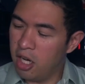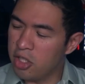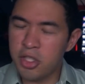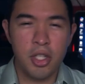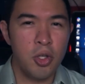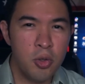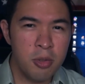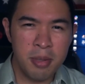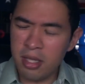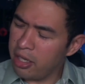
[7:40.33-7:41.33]
On just a
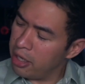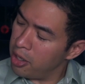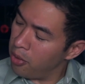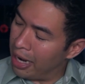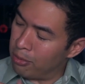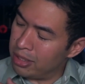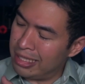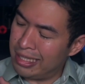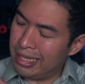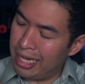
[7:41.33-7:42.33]
usability note, I
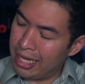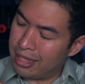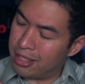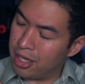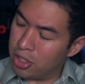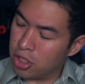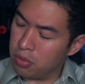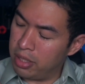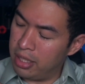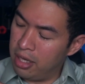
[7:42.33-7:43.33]
really did like the
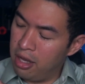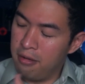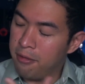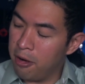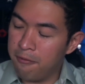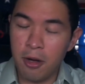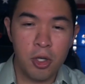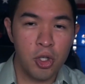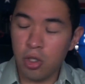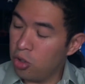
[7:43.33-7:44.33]
touchscreen. Very
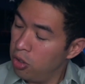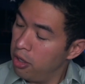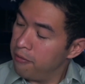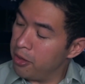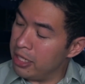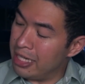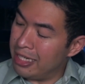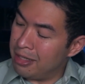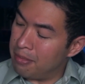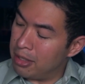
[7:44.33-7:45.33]
functional, very
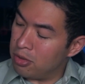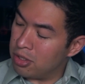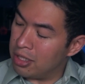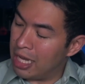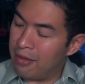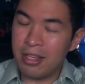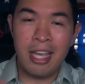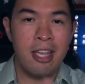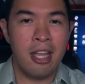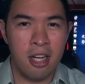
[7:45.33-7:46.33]
easy menus to
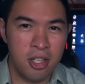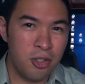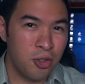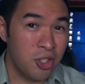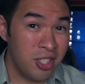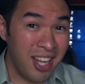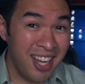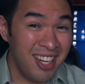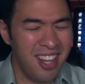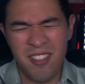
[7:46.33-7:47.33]
navigate and
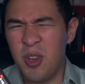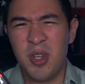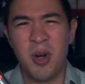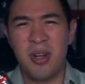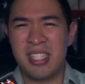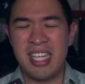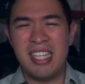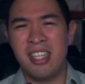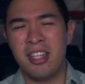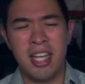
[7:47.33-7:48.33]
understand. If you don't, it's
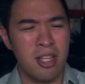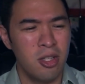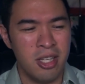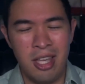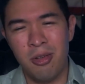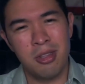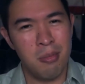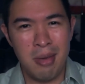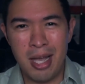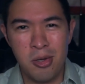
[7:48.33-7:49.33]
easy to take a look either at
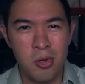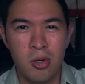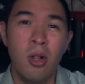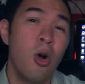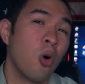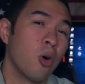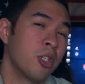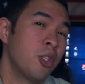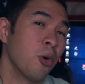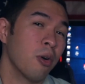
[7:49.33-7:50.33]
the manual or
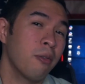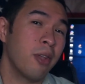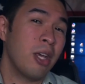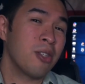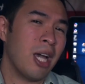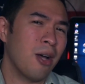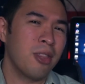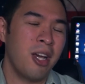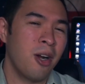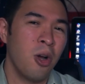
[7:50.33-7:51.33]
tutorial videos
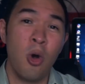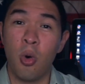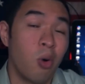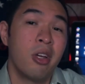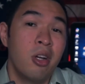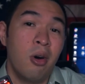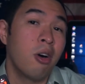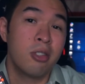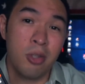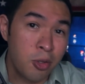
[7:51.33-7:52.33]
out there, or
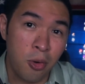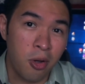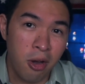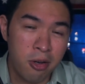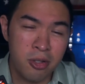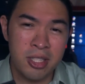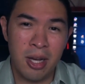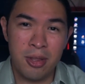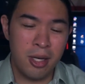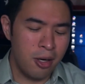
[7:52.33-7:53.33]
tutorial articles
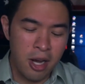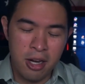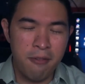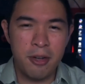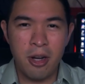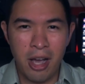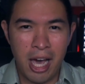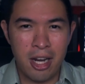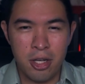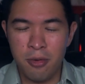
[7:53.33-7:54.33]
out there to figure out
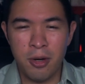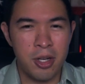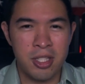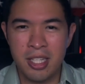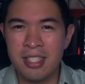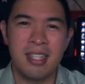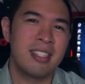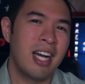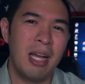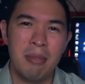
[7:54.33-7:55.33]
how to do various things like
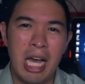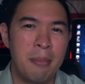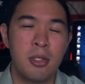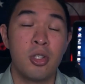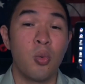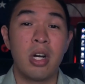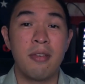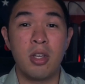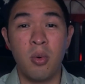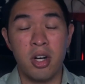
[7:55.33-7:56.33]
time lapses or
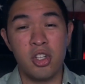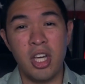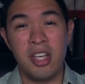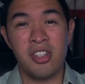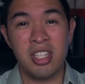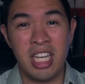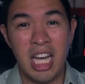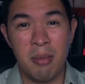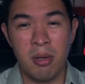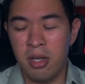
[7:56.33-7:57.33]
whatever you want to change in the
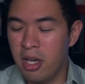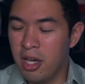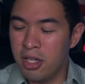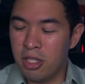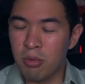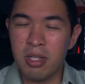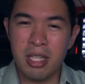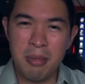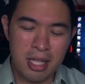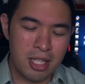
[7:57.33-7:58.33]
camera to
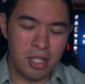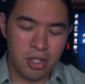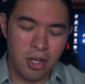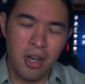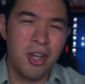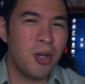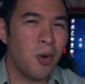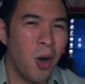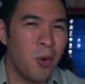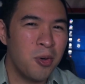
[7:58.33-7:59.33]
really make this
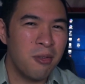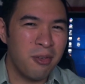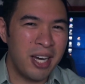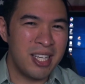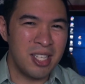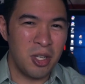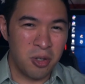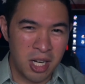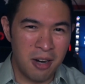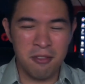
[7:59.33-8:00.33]
your own device that you're
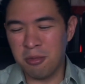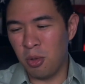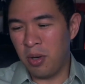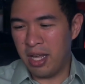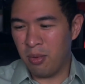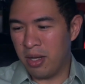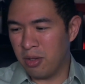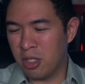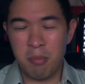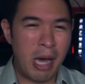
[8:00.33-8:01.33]
comfortable with,
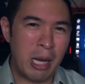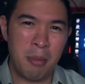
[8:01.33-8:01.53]
whether it's back